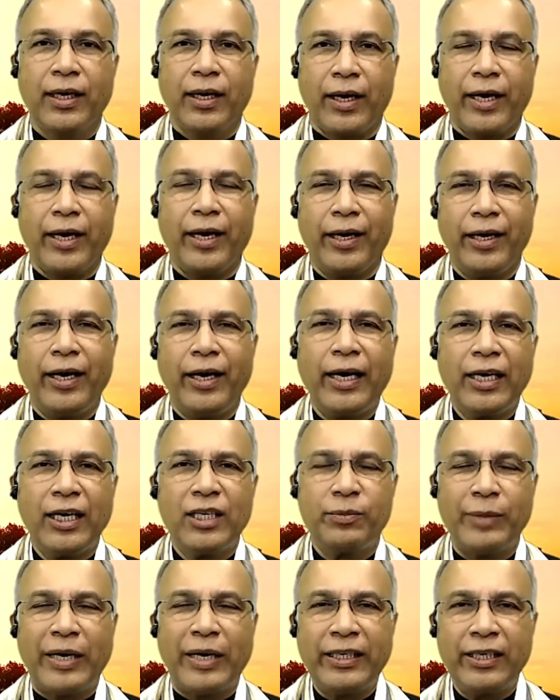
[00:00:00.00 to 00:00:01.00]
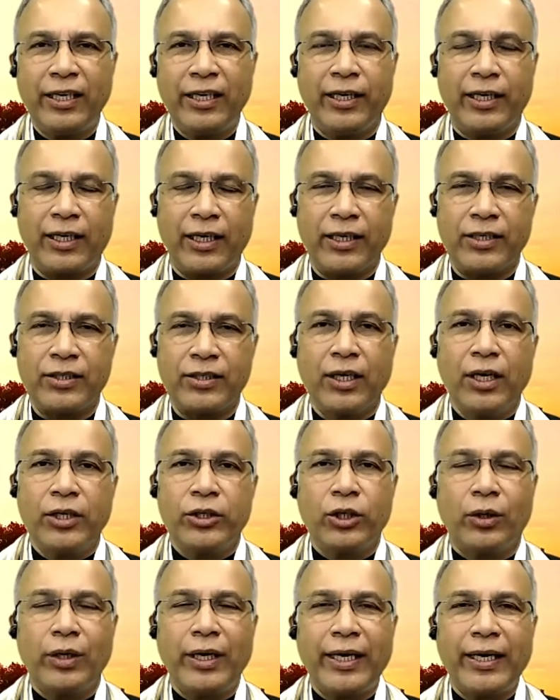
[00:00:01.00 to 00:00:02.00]
at least mentally, at least.
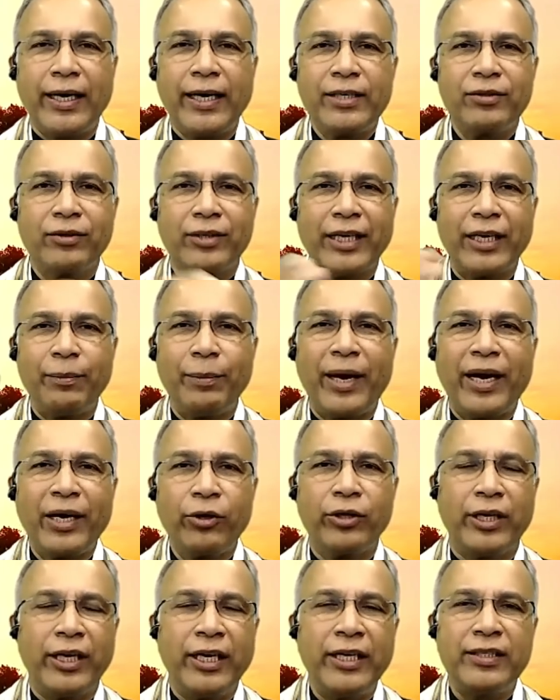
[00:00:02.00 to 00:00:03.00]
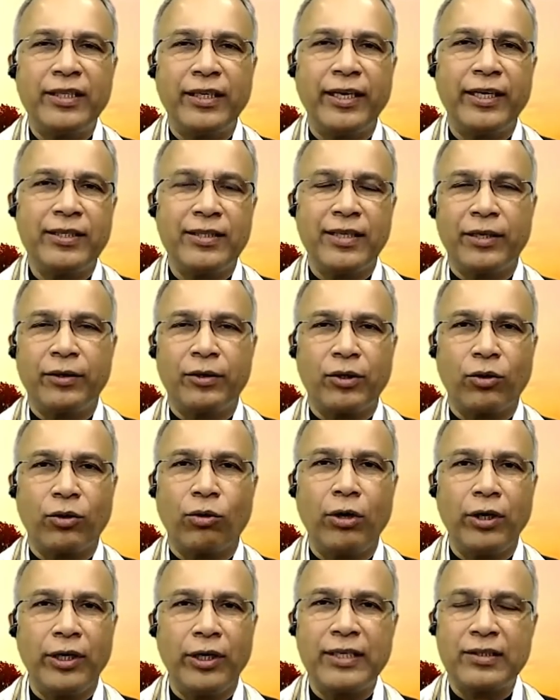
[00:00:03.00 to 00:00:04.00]
So let's get back to the incident that
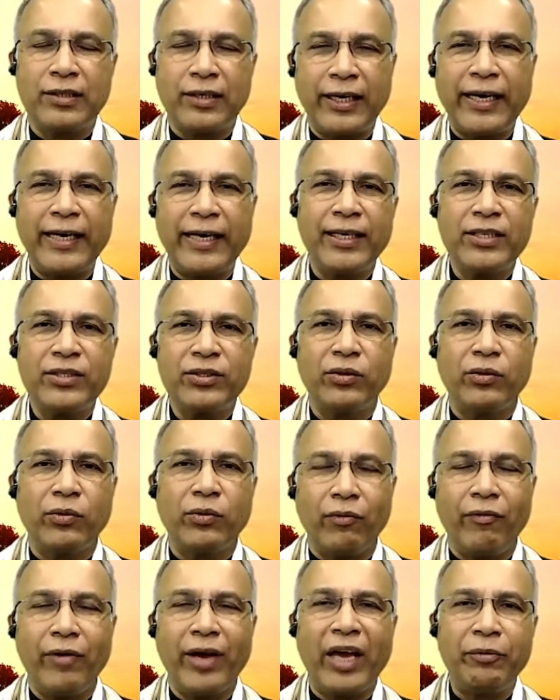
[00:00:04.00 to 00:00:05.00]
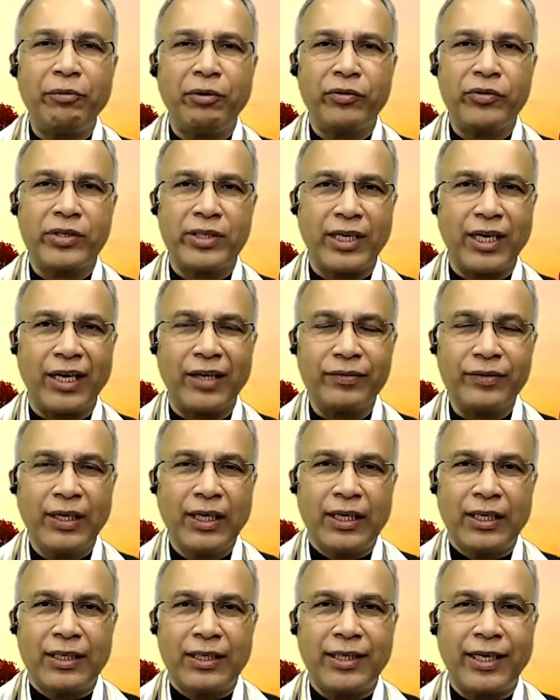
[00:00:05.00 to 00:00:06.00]
rolled this latest wave of
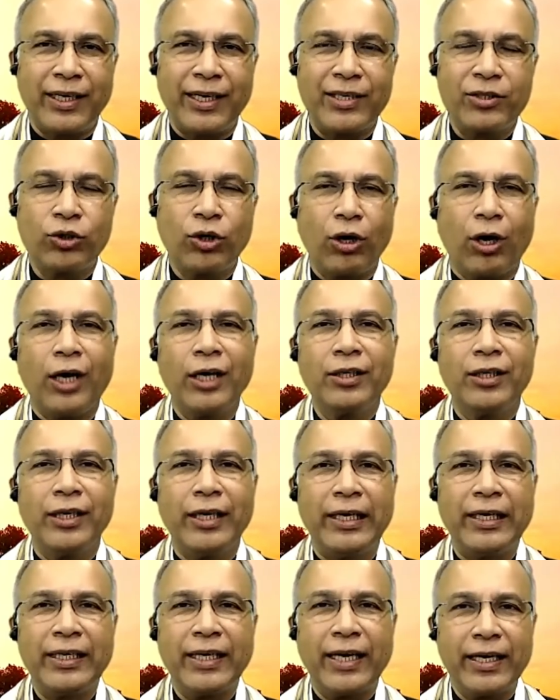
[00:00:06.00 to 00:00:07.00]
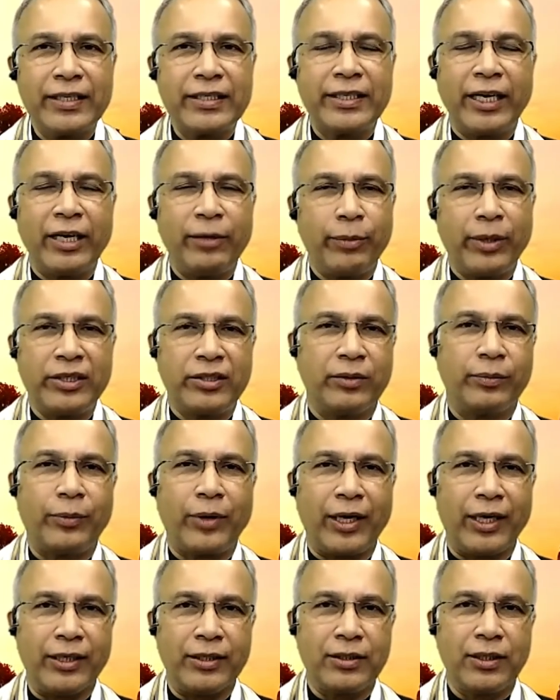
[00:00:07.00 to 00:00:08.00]
stuff that has caught the entire state by
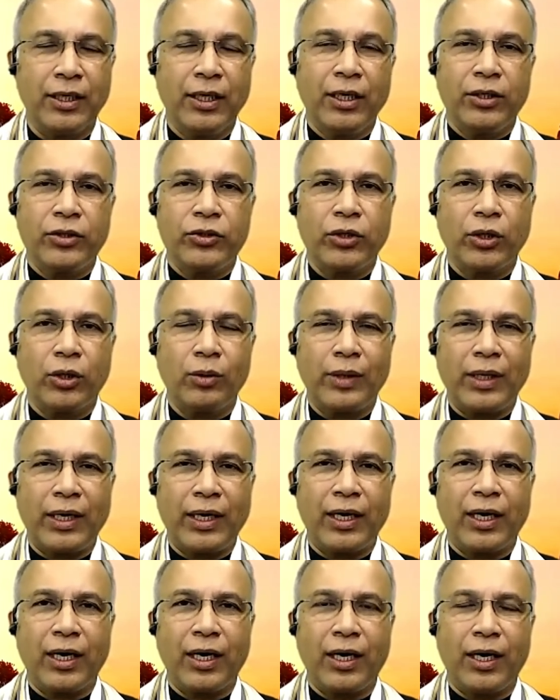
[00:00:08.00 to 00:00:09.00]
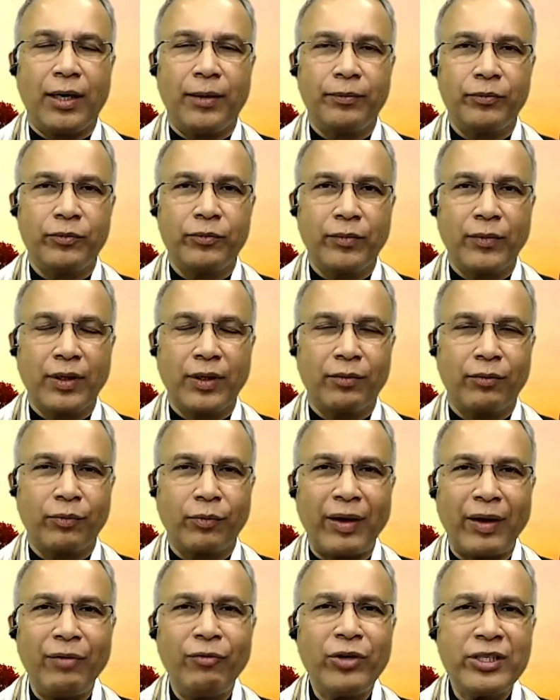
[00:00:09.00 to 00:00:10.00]
surprise. So
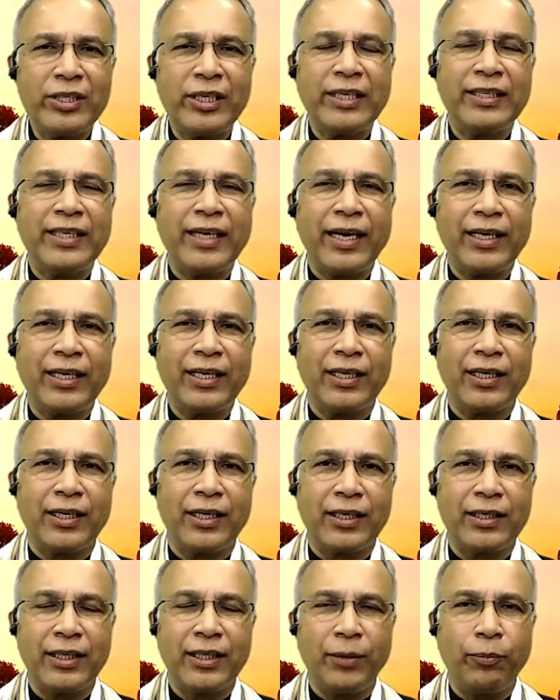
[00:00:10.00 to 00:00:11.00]
when was it that the